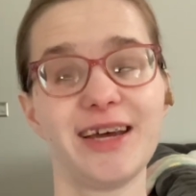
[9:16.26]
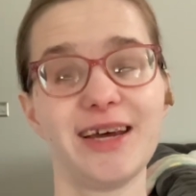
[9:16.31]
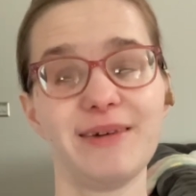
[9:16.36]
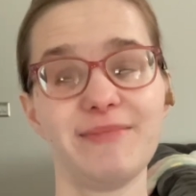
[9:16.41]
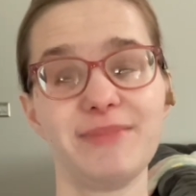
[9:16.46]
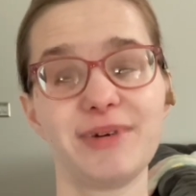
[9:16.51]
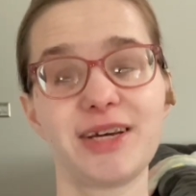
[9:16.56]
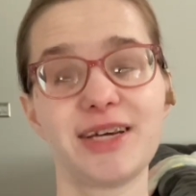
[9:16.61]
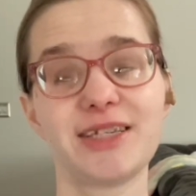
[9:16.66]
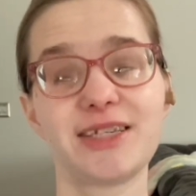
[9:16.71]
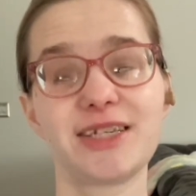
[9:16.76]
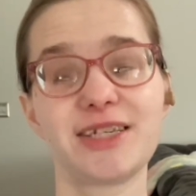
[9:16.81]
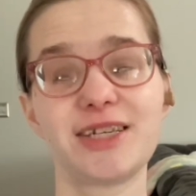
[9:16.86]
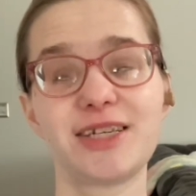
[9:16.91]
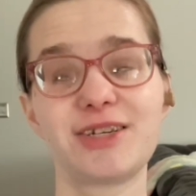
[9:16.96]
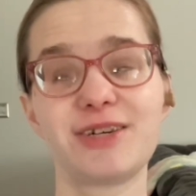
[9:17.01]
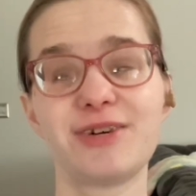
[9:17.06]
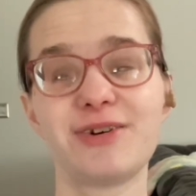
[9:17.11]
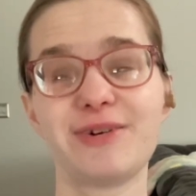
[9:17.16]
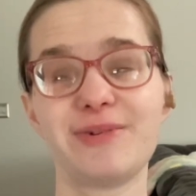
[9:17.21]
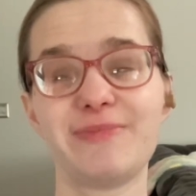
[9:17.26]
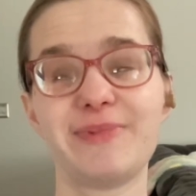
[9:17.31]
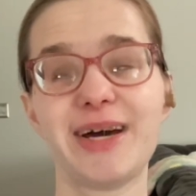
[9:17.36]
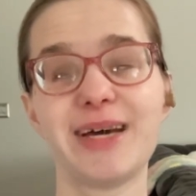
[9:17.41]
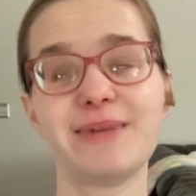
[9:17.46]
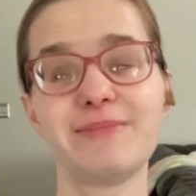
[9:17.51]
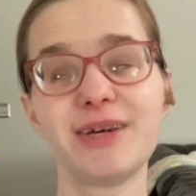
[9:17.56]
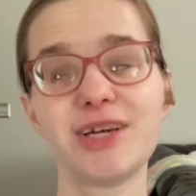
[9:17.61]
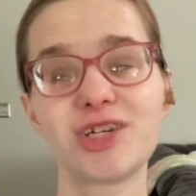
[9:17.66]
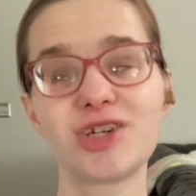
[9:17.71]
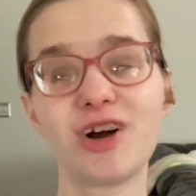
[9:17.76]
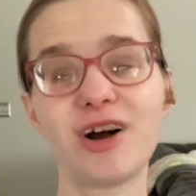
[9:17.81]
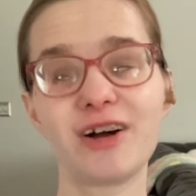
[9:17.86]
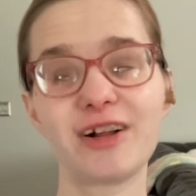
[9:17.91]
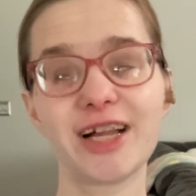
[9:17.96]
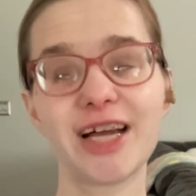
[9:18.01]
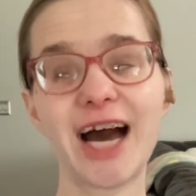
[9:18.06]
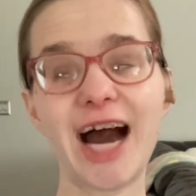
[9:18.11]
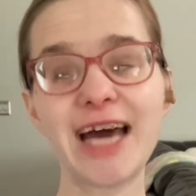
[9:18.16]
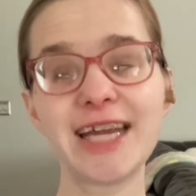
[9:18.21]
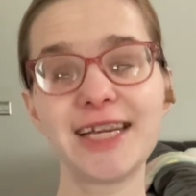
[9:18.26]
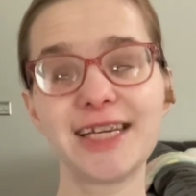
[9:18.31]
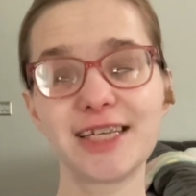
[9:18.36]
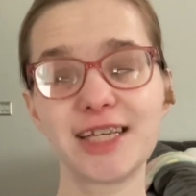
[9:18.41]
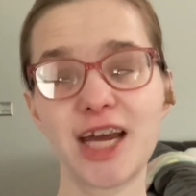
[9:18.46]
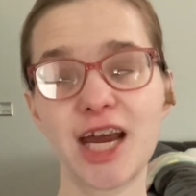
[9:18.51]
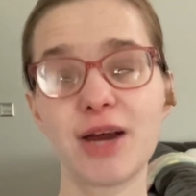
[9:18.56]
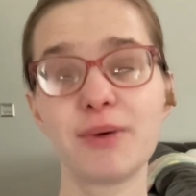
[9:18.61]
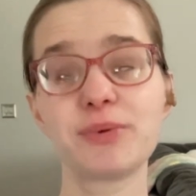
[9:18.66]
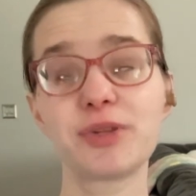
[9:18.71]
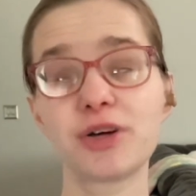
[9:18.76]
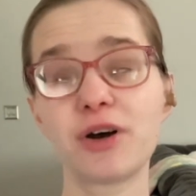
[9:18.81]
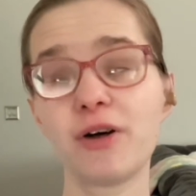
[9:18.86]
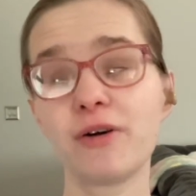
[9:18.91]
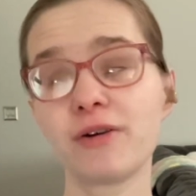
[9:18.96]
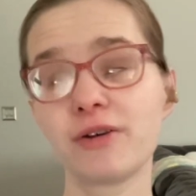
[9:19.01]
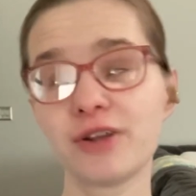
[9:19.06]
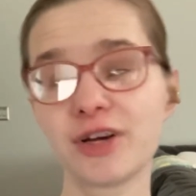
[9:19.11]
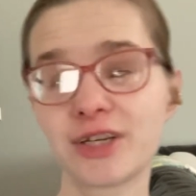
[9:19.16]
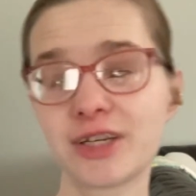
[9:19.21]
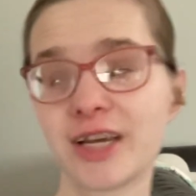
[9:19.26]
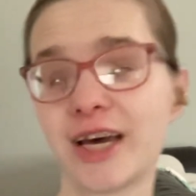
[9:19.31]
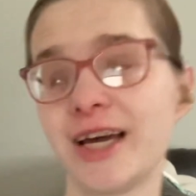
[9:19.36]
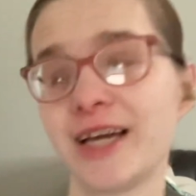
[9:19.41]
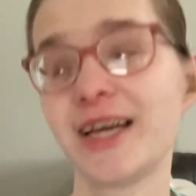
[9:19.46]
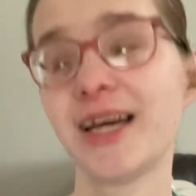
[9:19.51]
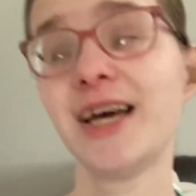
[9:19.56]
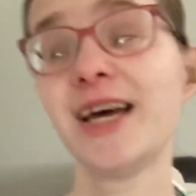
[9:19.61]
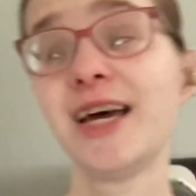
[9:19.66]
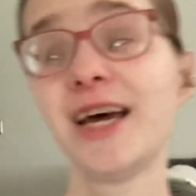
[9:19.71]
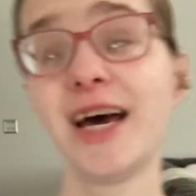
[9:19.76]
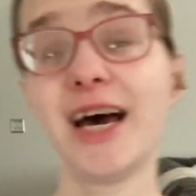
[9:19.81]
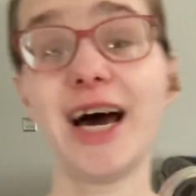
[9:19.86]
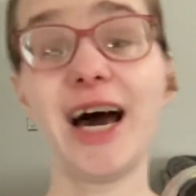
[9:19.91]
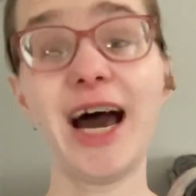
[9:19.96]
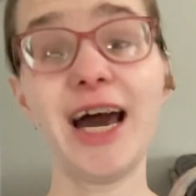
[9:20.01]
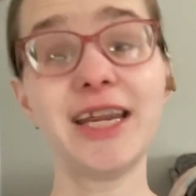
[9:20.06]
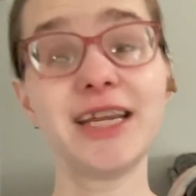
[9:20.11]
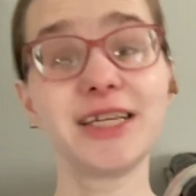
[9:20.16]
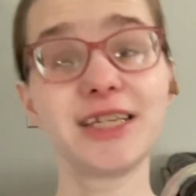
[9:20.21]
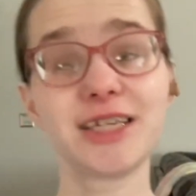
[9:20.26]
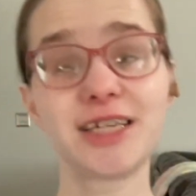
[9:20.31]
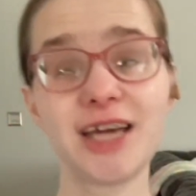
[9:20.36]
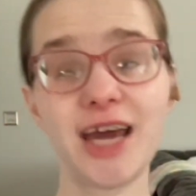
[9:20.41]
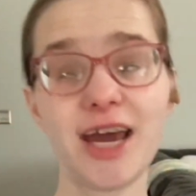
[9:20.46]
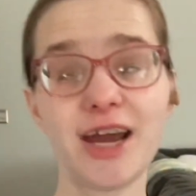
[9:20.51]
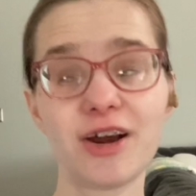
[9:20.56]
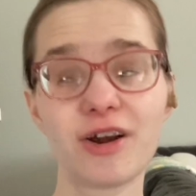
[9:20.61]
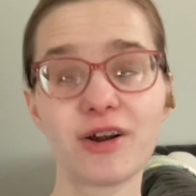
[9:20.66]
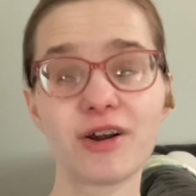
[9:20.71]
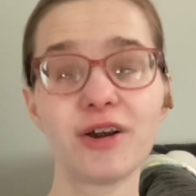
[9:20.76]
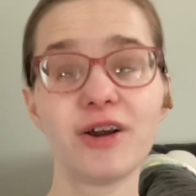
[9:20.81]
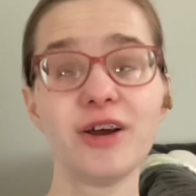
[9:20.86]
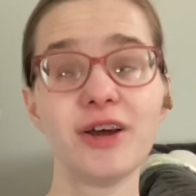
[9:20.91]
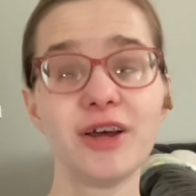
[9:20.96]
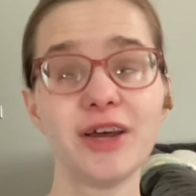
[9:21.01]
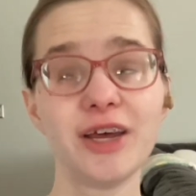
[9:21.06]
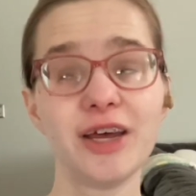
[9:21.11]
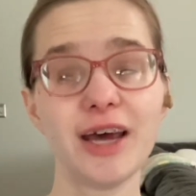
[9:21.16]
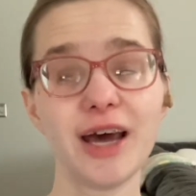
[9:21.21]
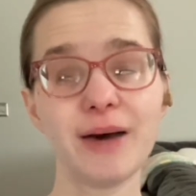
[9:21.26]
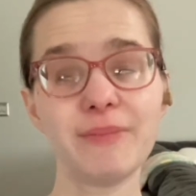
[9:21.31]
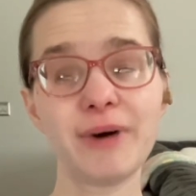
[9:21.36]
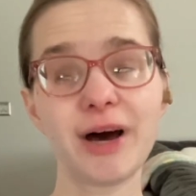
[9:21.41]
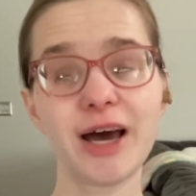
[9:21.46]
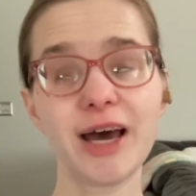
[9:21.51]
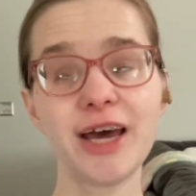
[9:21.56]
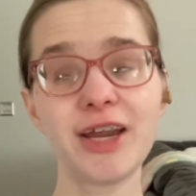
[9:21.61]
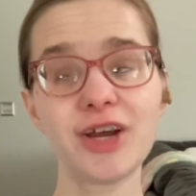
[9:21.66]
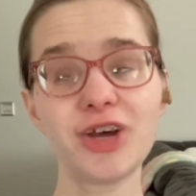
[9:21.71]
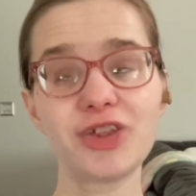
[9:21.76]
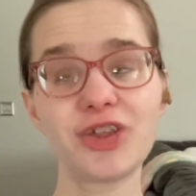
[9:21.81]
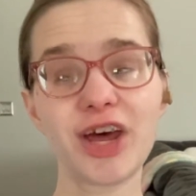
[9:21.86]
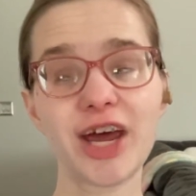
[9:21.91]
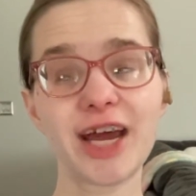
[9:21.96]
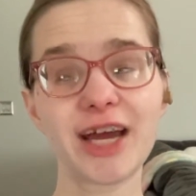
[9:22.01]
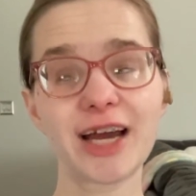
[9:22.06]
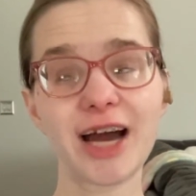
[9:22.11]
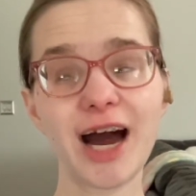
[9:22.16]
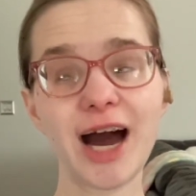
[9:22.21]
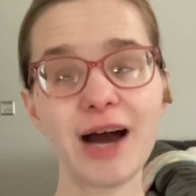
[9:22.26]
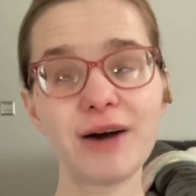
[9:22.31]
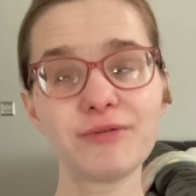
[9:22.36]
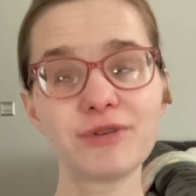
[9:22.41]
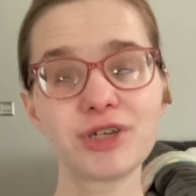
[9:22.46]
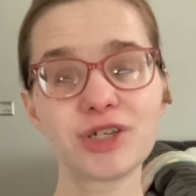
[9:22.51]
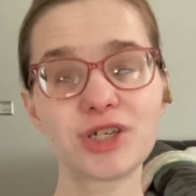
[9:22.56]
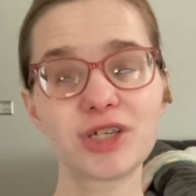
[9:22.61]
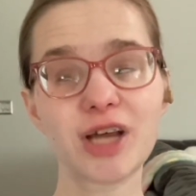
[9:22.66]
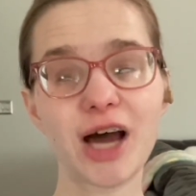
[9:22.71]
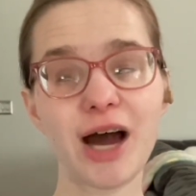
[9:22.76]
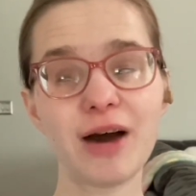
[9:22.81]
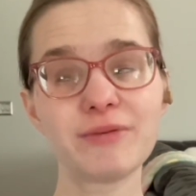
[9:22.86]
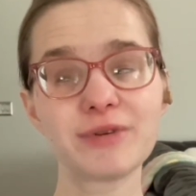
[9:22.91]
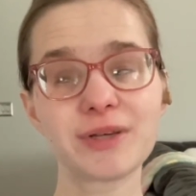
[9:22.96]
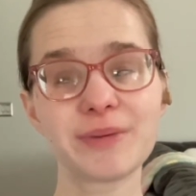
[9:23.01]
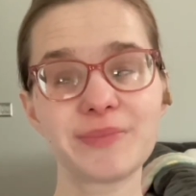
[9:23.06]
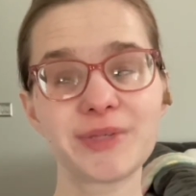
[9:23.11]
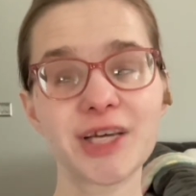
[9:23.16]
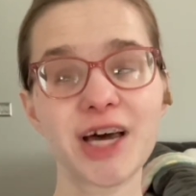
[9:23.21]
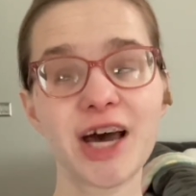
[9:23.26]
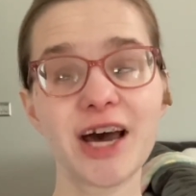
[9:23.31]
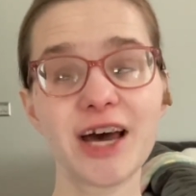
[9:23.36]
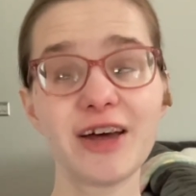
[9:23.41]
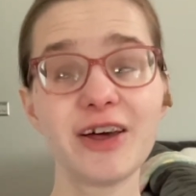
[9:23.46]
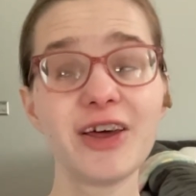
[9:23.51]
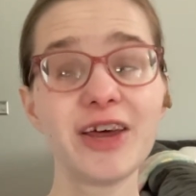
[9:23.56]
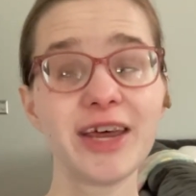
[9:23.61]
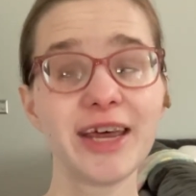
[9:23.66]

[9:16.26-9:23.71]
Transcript: because it just reminded me of chocolate. I didn't care what the color looked like. I didn't care about anything. I was upset.